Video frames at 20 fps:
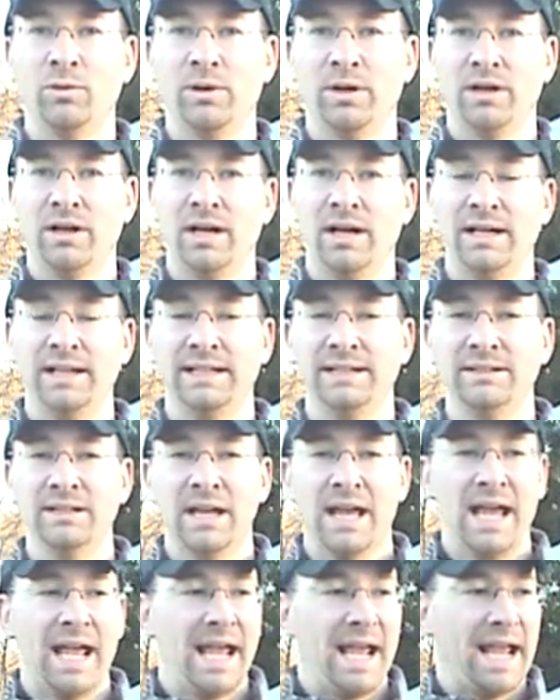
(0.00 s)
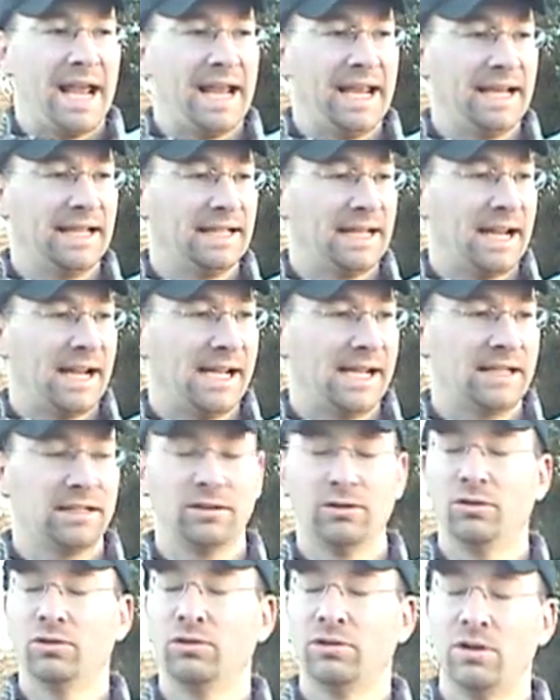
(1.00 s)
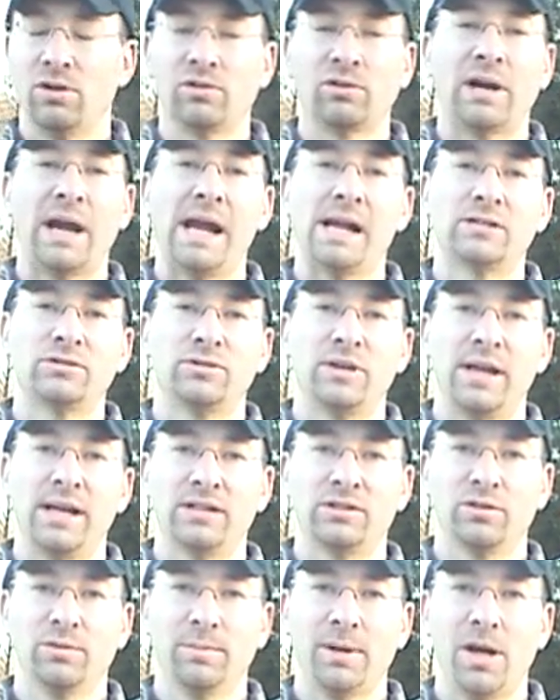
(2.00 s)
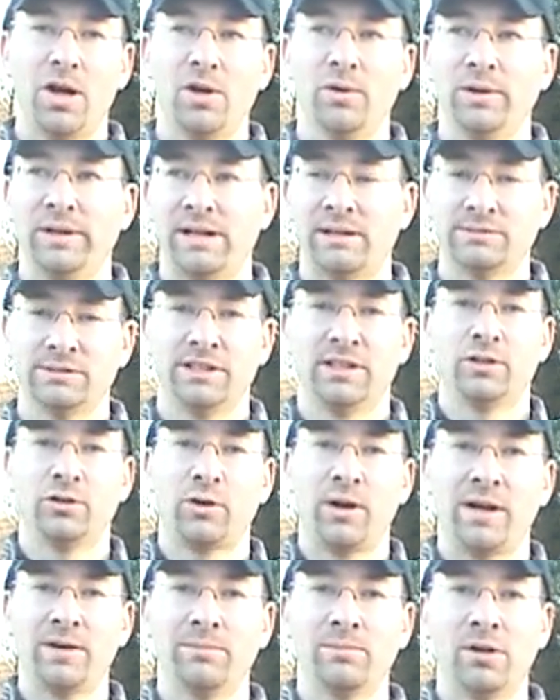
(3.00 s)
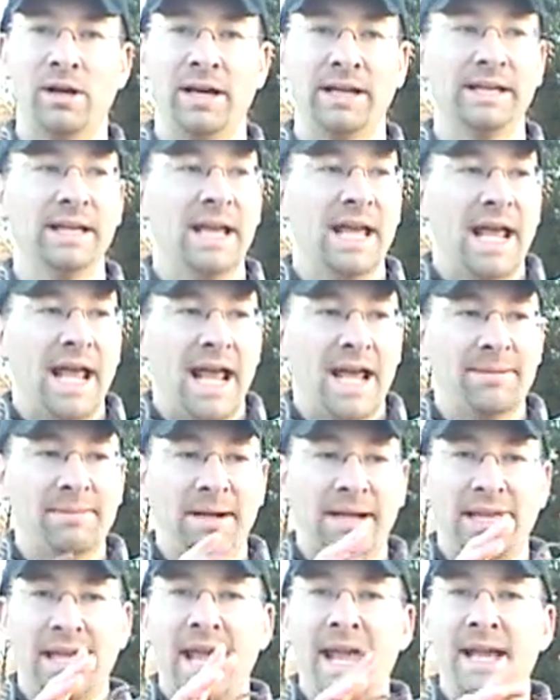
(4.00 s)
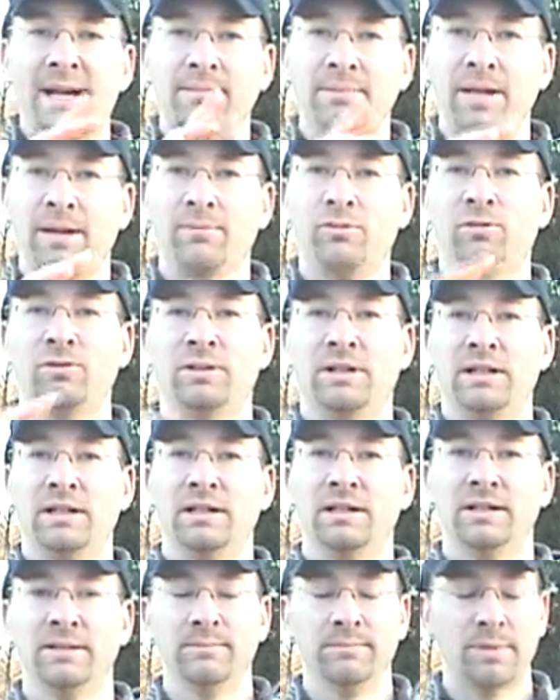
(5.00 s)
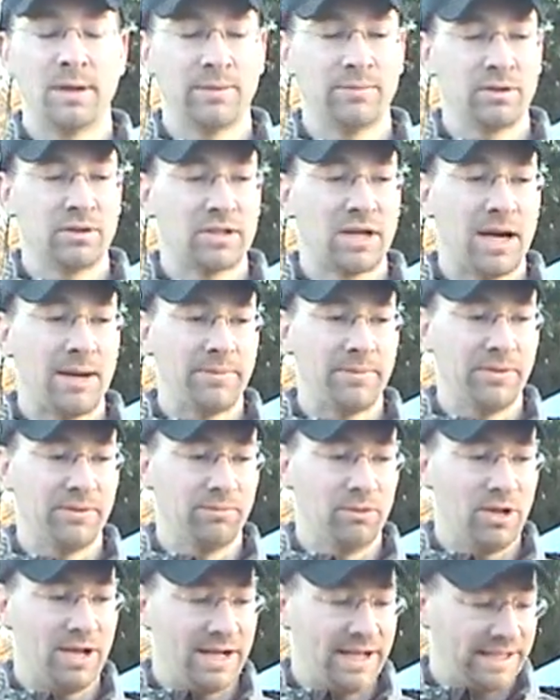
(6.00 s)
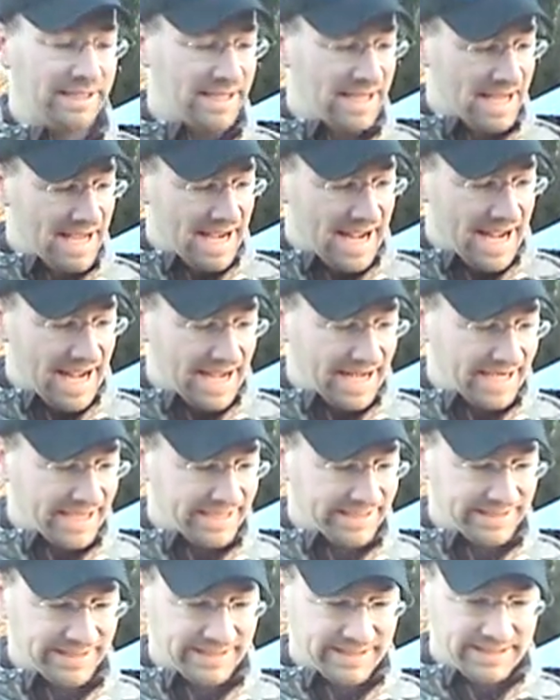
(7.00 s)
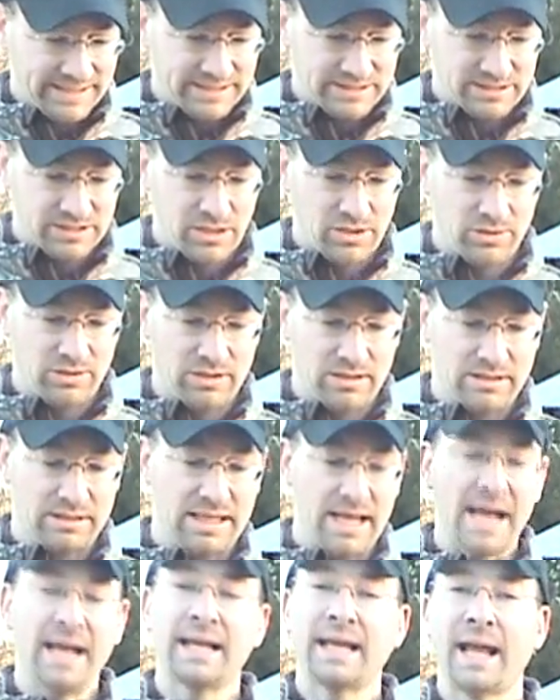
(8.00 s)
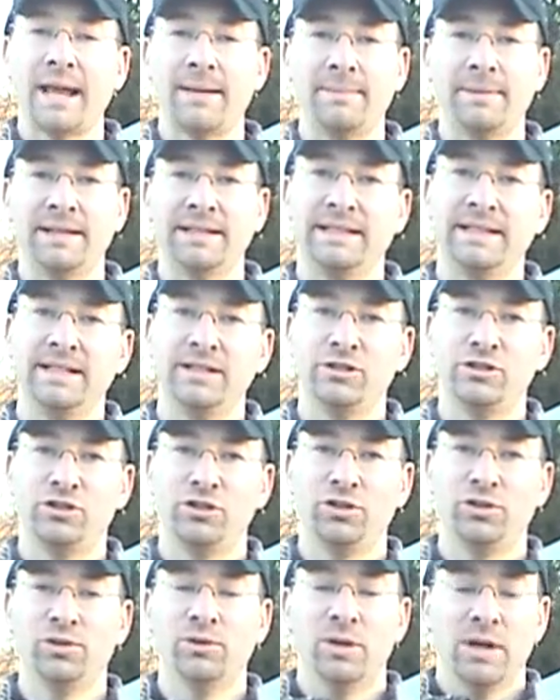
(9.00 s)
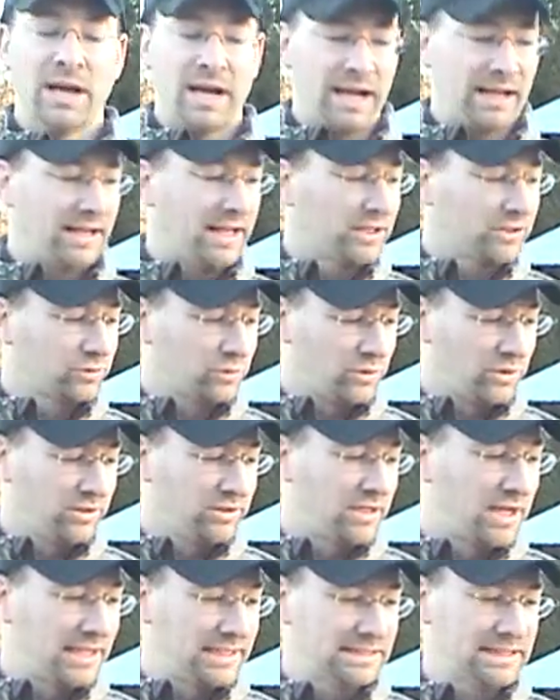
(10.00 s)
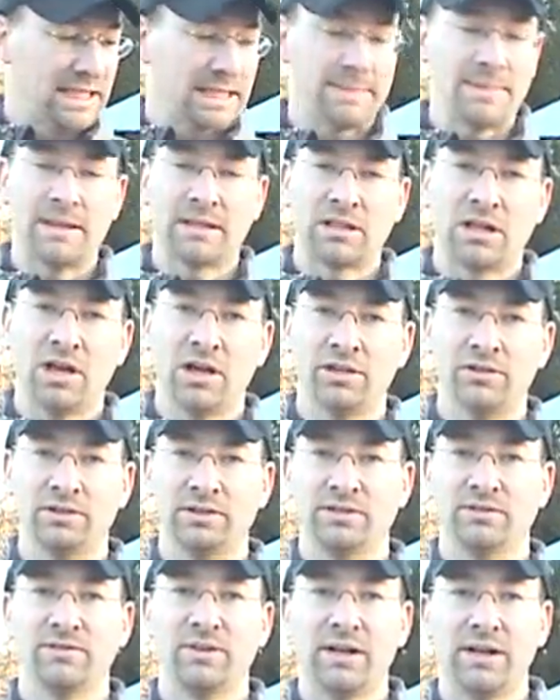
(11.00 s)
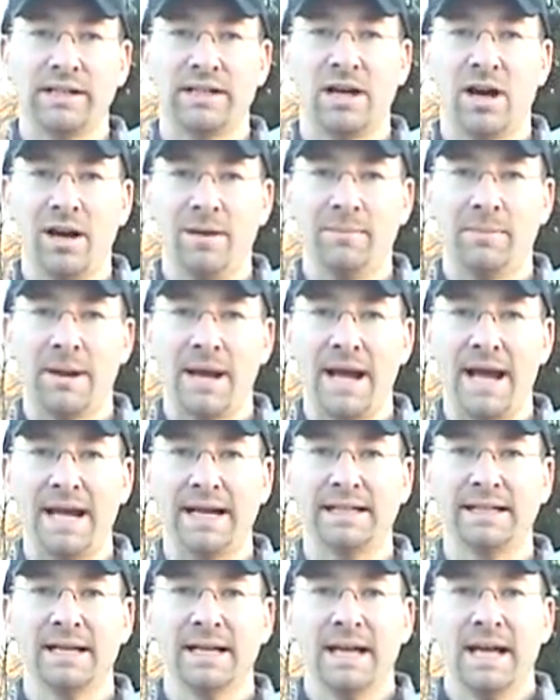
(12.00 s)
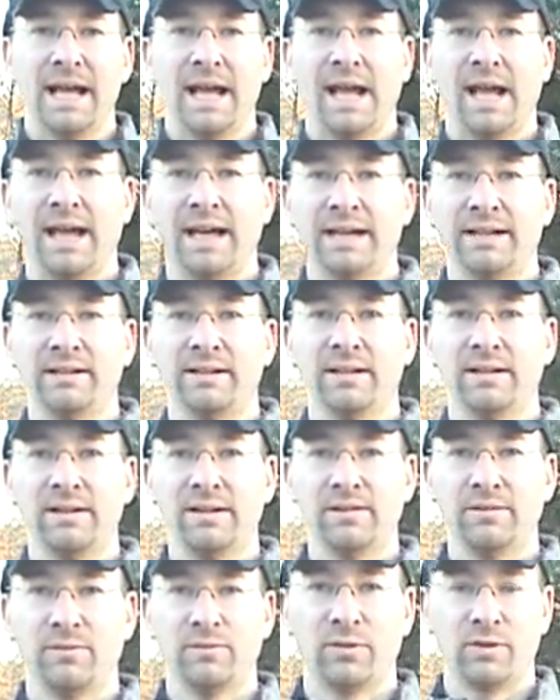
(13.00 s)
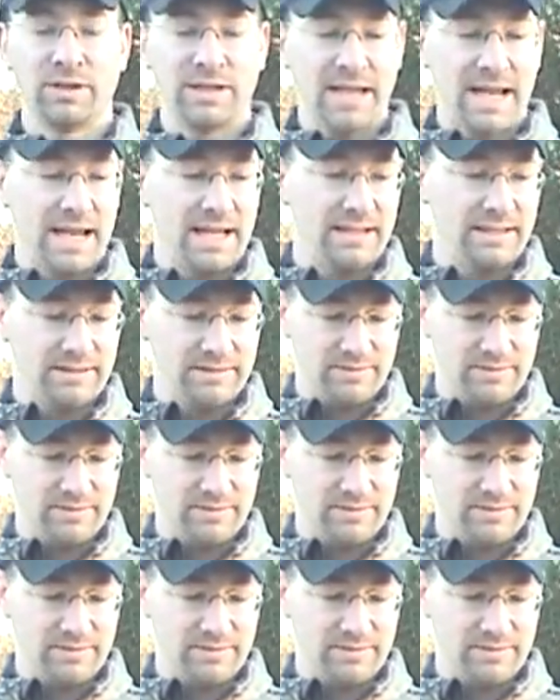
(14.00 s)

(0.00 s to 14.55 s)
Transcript: we went hunting and I had a little longer axle to axle bow and I was in a ground blind and my cam kept wanting to bump the top of the blind and so that can be an issue and that's one nice thing about the hunter it's very compact and for the